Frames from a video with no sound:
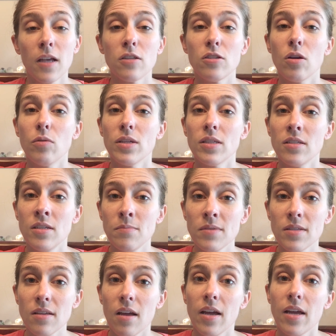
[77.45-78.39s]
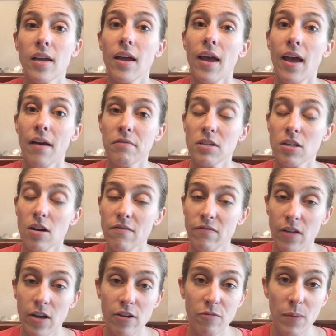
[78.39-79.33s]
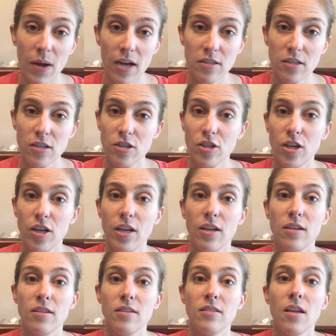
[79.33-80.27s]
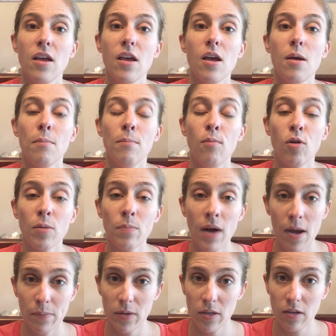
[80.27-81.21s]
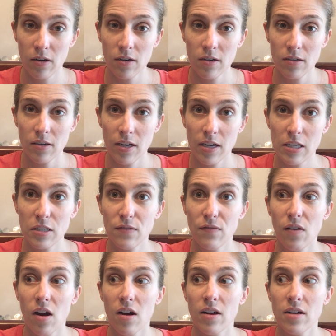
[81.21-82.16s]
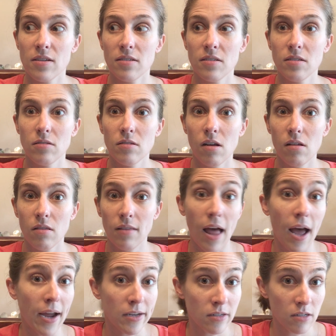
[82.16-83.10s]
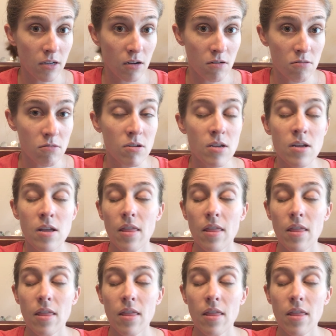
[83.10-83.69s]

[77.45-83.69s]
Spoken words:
So it seems like Avatar Flight of Passage is more popular as far as lines go